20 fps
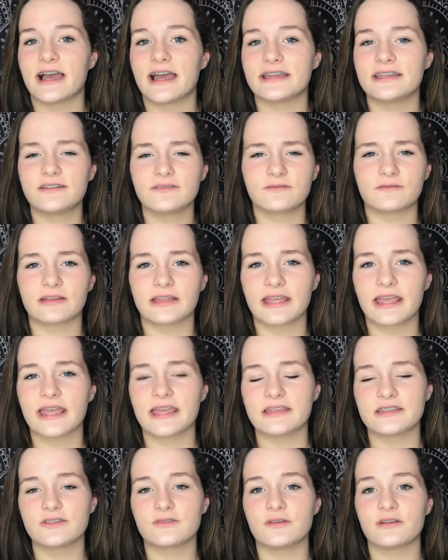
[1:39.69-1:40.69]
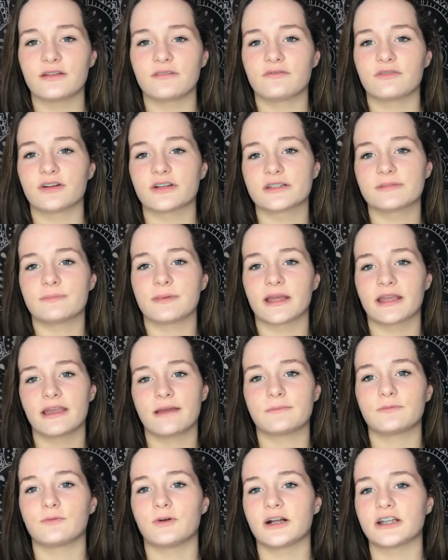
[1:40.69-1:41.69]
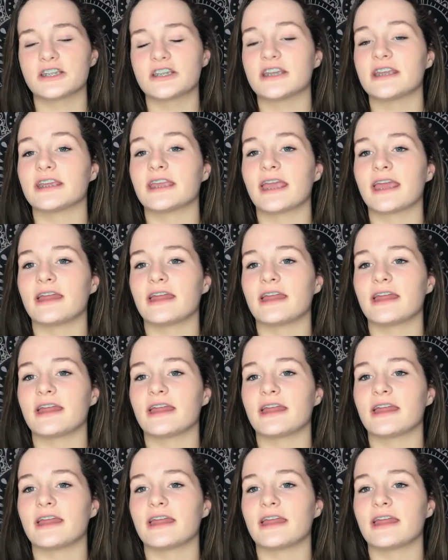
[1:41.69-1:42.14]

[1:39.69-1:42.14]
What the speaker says: I didn't get into it at first, but I kept watching